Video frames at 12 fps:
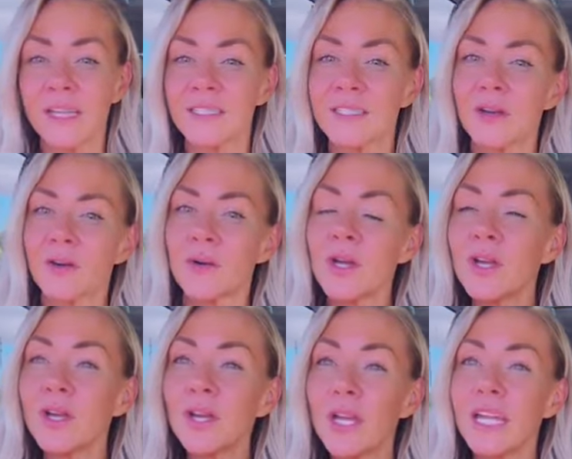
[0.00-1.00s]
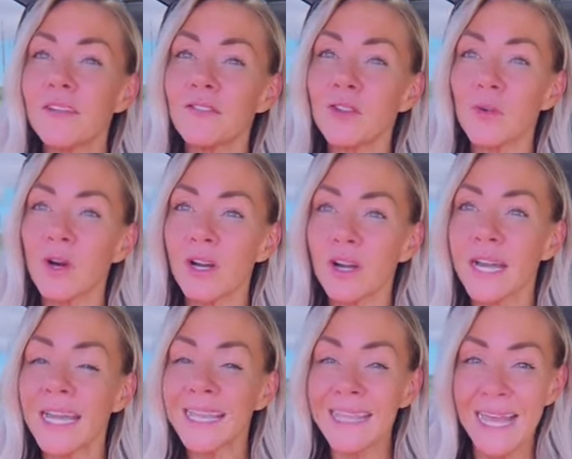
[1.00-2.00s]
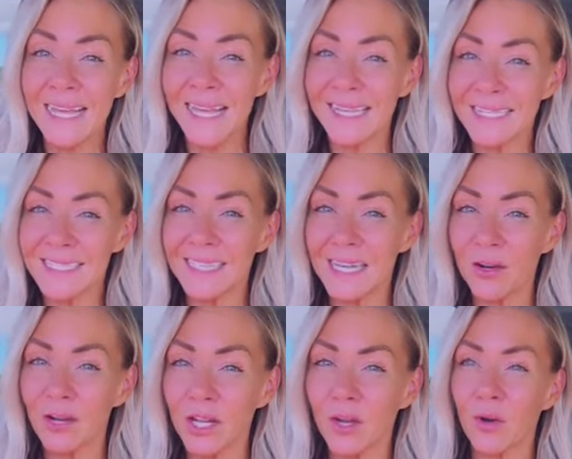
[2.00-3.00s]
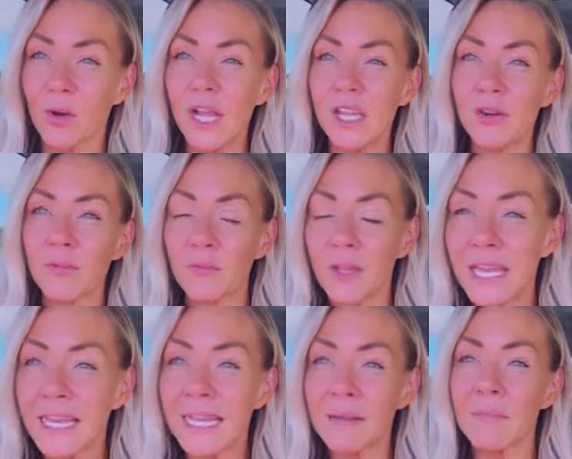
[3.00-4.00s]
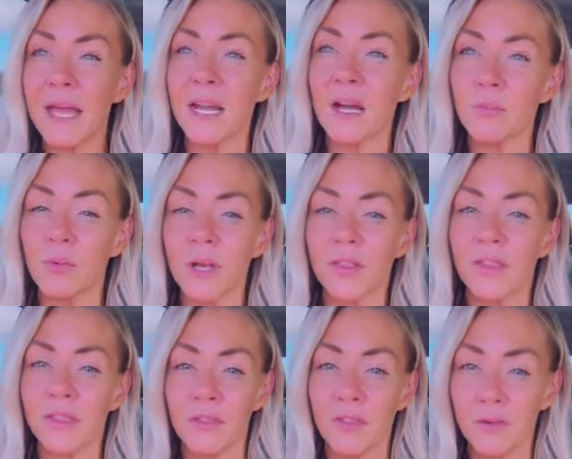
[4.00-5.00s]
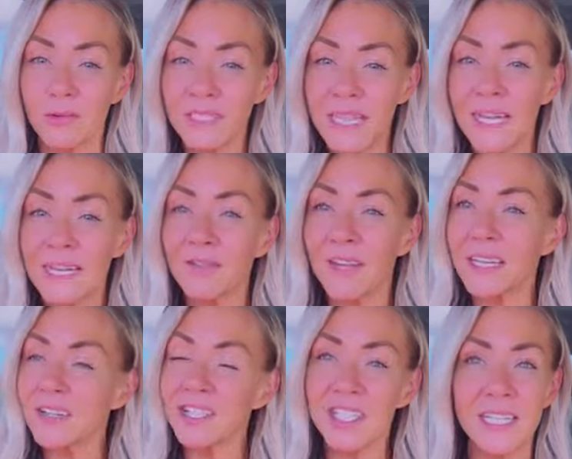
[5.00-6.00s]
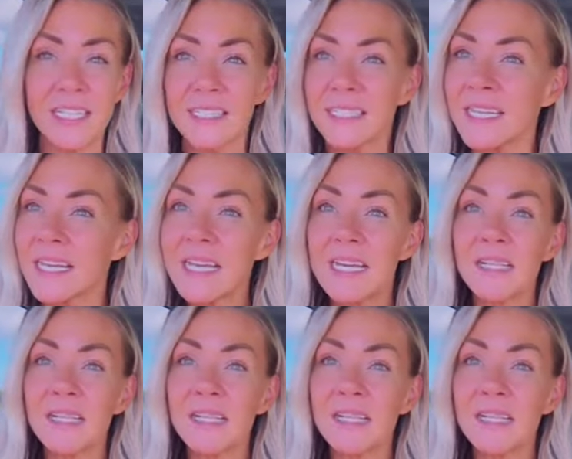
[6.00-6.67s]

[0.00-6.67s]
And so, if you are in that kind of scenario and you're getting met up with those kind of energies,